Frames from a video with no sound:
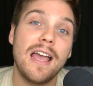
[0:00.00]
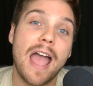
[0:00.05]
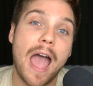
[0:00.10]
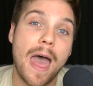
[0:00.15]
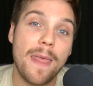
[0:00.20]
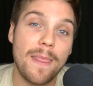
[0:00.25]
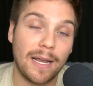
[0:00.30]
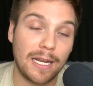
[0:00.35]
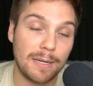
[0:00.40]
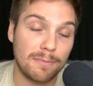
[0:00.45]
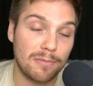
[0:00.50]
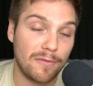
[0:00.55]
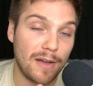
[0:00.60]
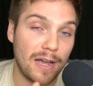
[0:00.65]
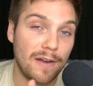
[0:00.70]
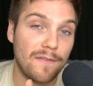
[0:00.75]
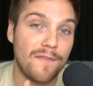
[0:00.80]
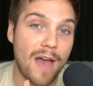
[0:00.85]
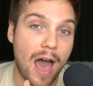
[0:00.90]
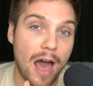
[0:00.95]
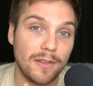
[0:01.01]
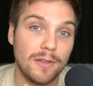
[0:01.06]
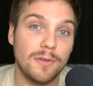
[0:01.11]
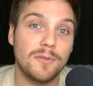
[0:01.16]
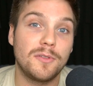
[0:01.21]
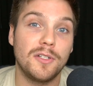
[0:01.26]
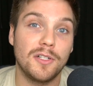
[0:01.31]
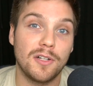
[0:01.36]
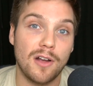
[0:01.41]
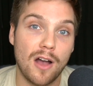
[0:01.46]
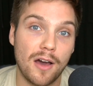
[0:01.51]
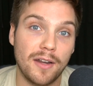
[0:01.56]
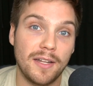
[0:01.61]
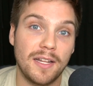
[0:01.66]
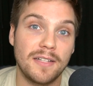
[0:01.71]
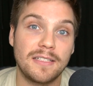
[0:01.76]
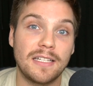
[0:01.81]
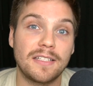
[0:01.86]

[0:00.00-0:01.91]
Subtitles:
and that can provide value to your audience.